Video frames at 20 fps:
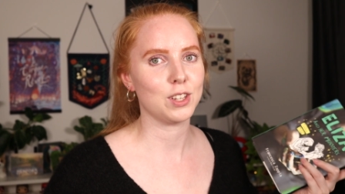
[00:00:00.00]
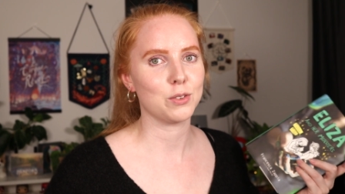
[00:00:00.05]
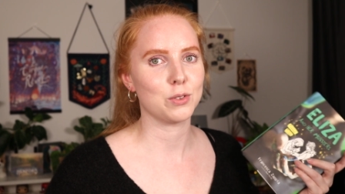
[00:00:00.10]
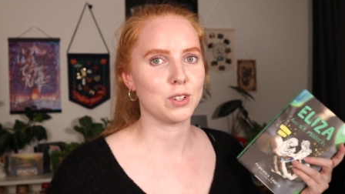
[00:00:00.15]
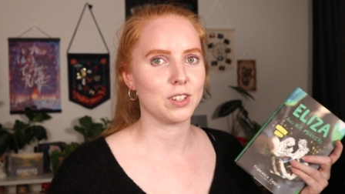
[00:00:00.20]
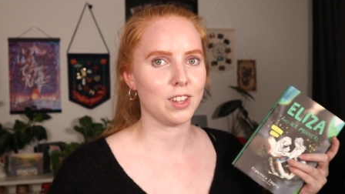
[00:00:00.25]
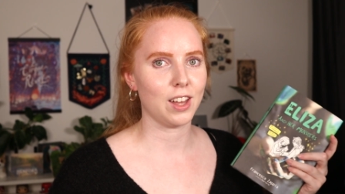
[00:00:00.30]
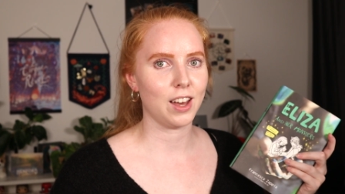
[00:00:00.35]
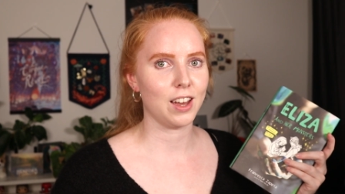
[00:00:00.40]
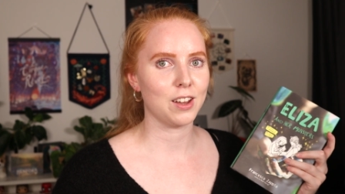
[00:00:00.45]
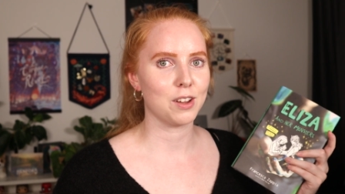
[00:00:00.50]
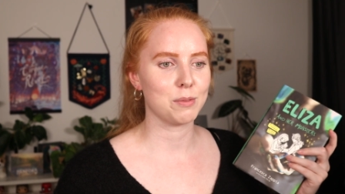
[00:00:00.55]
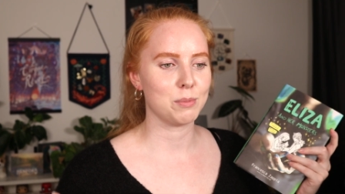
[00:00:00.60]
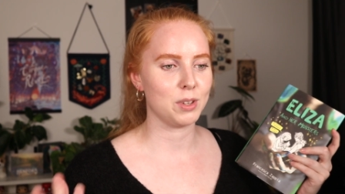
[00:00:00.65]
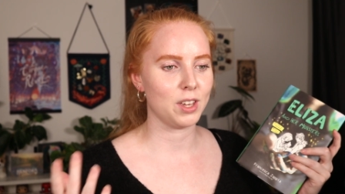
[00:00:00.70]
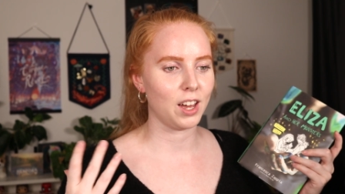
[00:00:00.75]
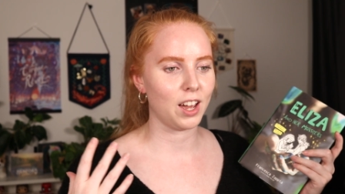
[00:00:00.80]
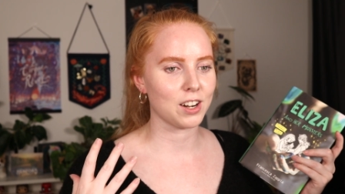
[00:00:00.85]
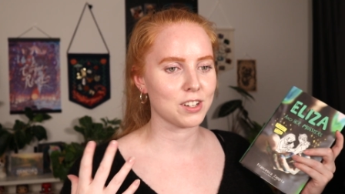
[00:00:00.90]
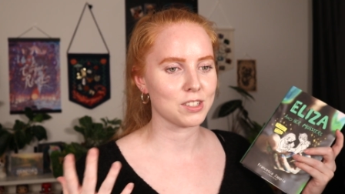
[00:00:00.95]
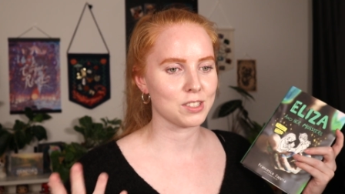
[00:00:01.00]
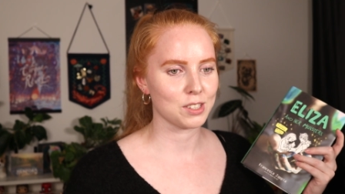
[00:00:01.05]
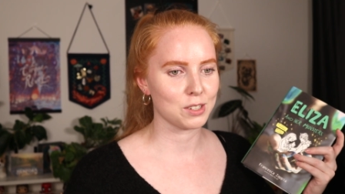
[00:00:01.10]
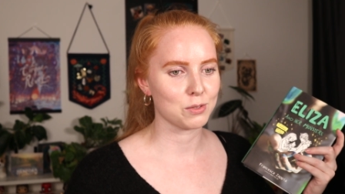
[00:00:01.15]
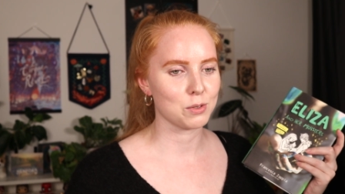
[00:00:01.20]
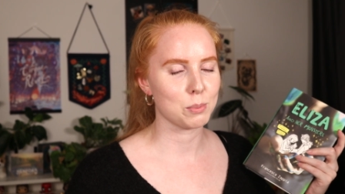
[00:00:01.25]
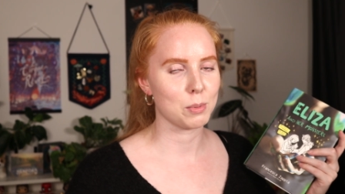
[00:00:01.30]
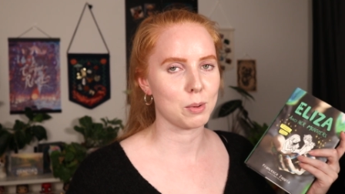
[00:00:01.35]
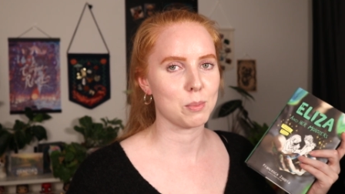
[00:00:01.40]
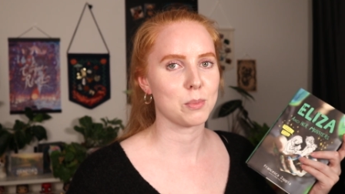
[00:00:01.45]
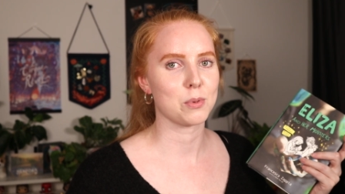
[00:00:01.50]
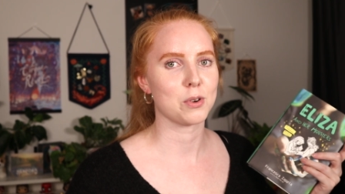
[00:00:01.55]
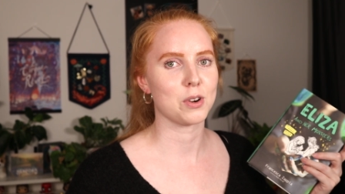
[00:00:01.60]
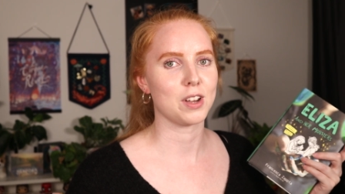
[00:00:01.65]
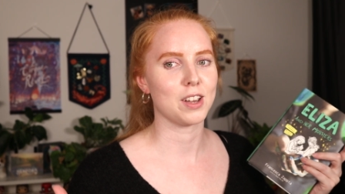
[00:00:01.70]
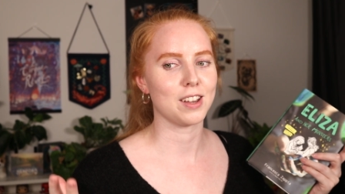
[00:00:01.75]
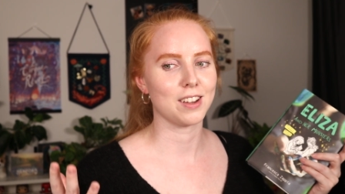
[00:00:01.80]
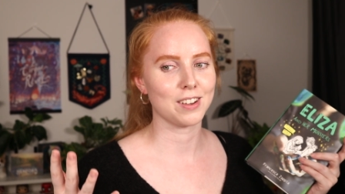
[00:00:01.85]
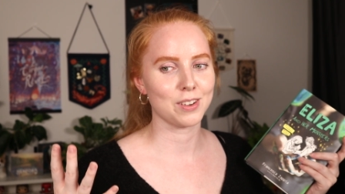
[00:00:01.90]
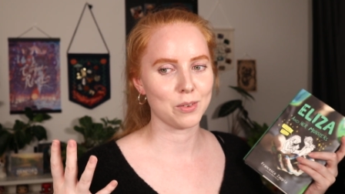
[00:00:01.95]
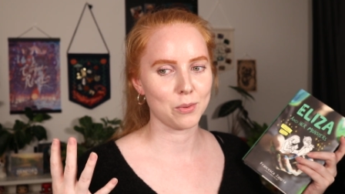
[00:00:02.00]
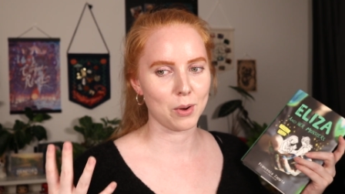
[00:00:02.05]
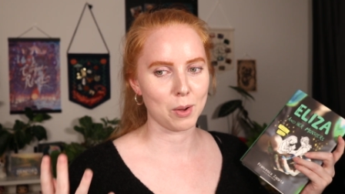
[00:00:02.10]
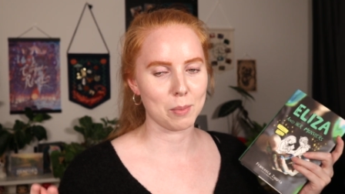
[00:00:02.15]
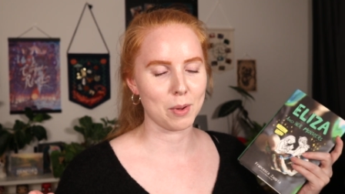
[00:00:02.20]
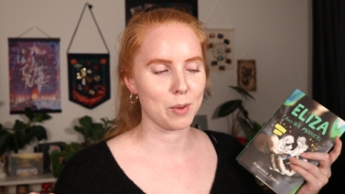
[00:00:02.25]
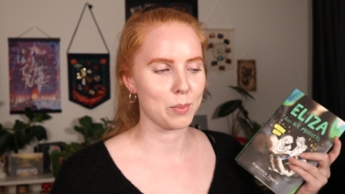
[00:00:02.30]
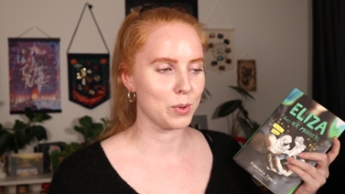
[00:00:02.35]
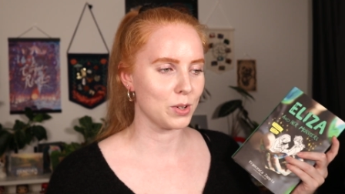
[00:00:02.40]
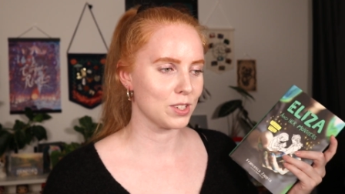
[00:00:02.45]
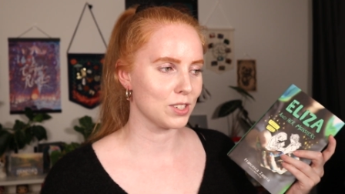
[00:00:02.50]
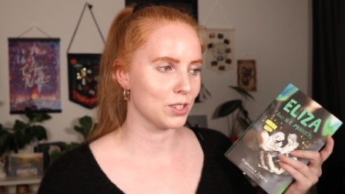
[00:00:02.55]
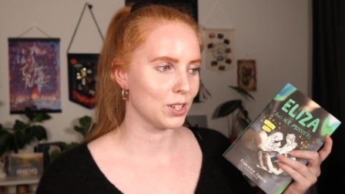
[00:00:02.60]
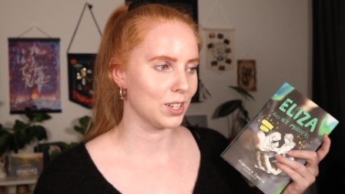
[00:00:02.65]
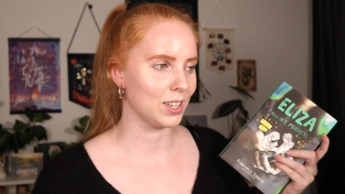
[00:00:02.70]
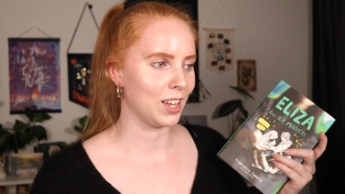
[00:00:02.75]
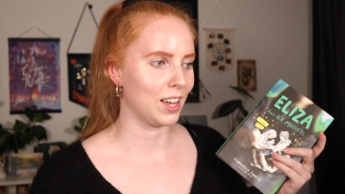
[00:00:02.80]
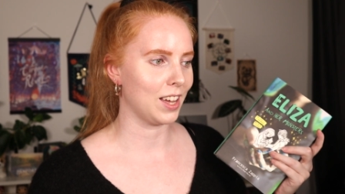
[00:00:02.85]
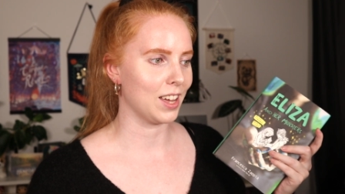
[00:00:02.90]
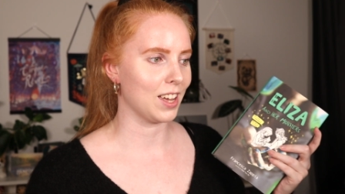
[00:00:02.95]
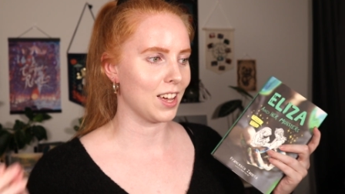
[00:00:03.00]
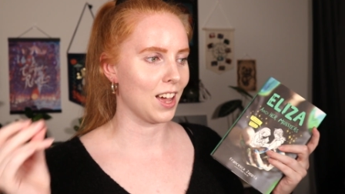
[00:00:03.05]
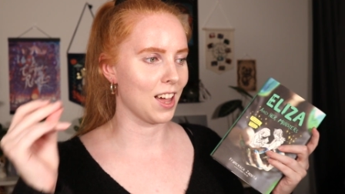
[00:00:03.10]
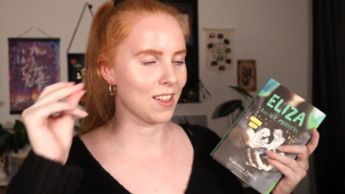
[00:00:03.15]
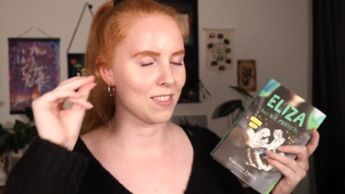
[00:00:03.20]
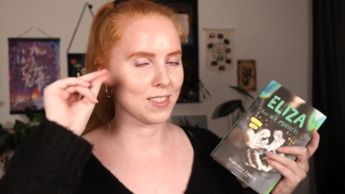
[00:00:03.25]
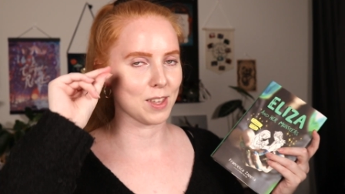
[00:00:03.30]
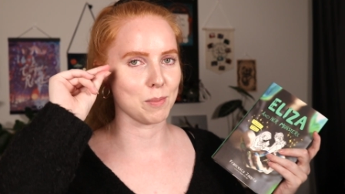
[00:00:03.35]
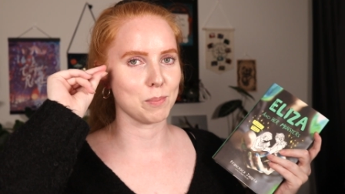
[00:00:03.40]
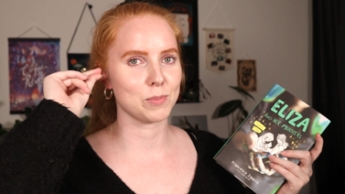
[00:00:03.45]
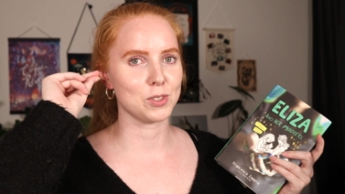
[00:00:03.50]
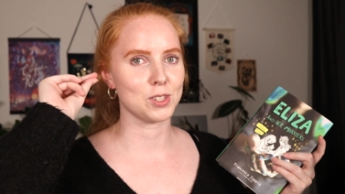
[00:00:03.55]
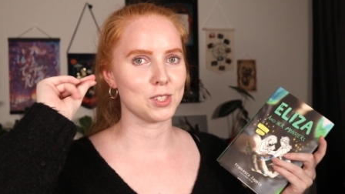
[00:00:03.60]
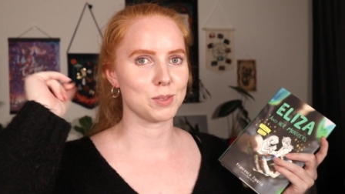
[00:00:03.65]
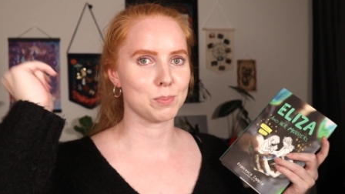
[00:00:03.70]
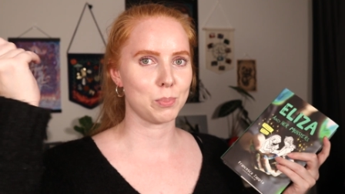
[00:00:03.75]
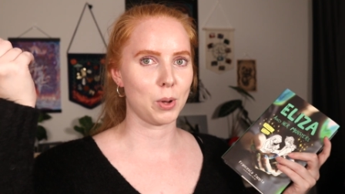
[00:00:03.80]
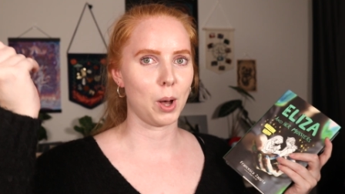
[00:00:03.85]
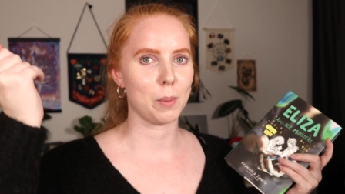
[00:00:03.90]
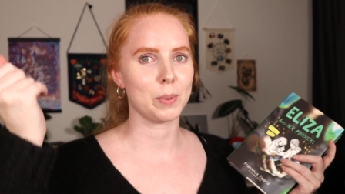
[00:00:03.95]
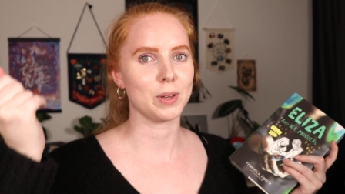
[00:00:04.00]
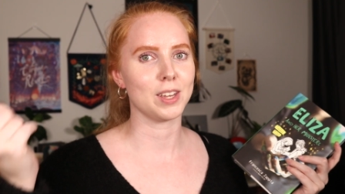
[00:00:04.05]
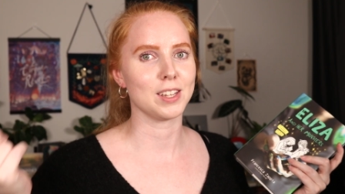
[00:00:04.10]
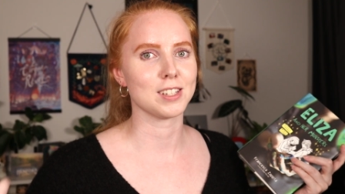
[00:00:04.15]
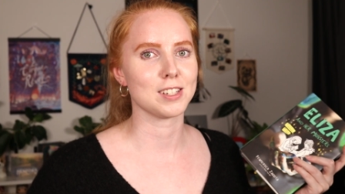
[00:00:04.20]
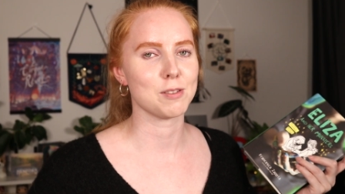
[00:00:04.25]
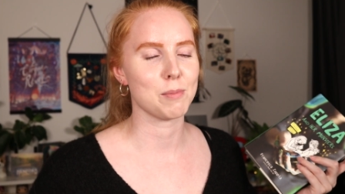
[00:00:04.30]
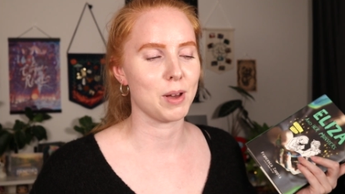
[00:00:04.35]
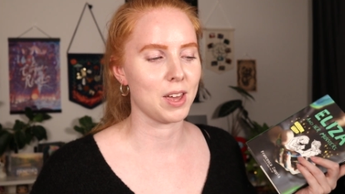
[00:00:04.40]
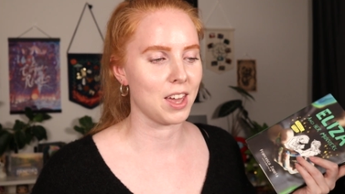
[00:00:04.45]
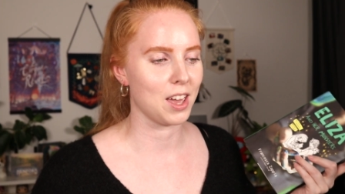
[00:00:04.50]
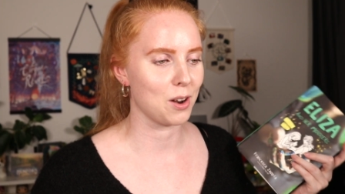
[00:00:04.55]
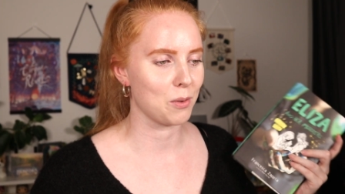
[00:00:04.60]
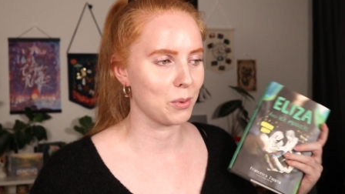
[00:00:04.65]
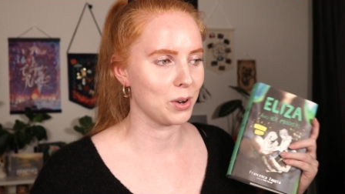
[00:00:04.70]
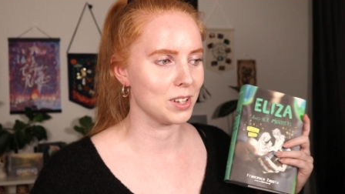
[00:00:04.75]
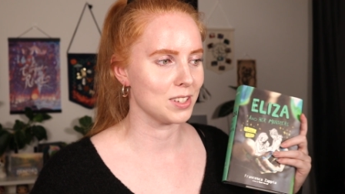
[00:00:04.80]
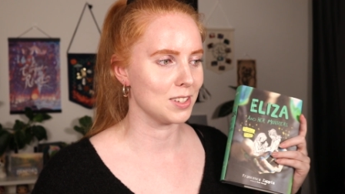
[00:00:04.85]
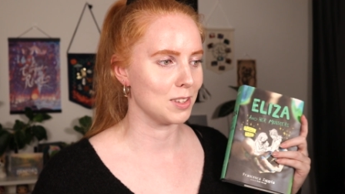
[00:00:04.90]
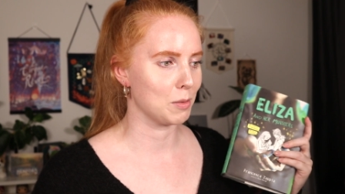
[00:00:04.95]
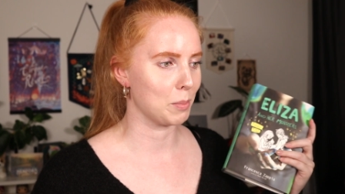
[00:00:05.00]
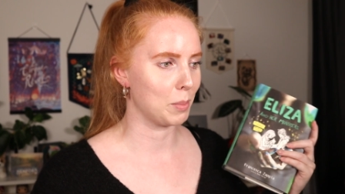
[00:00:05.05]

rely on me actually remembering what my books look like and them just popping into my head when I see the